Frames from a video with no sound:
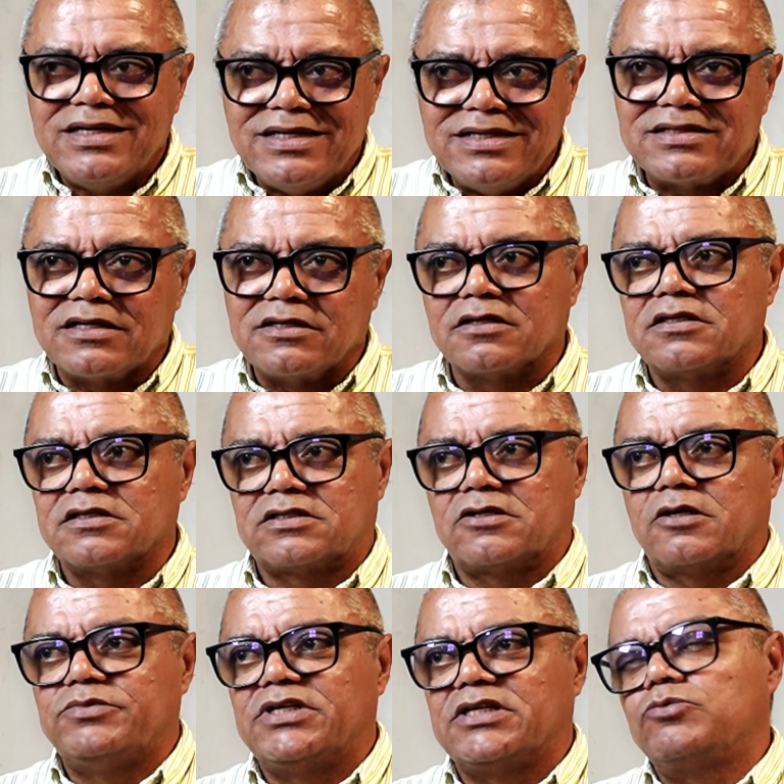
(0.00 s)
is another
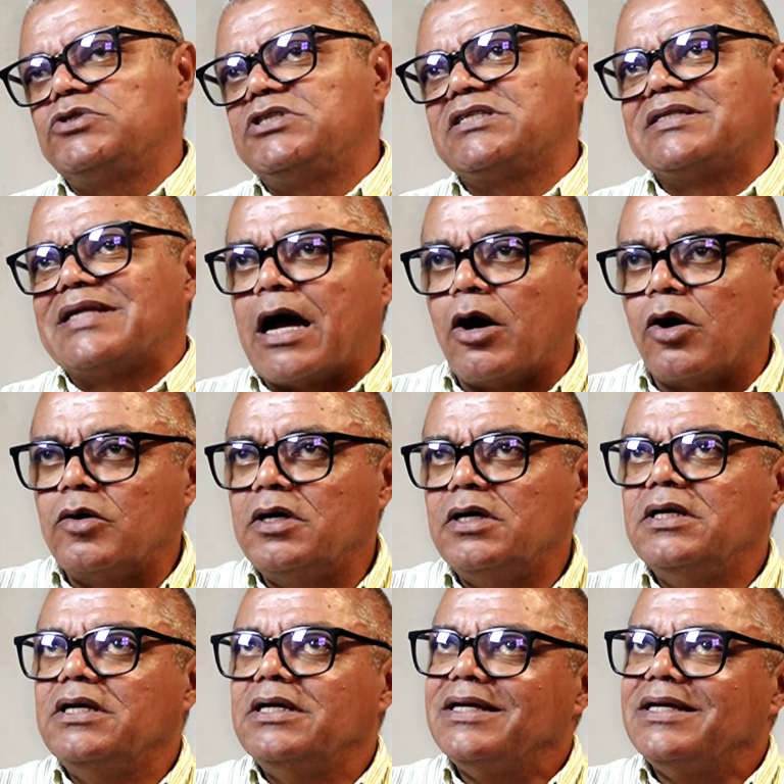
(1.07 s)
subject, which is now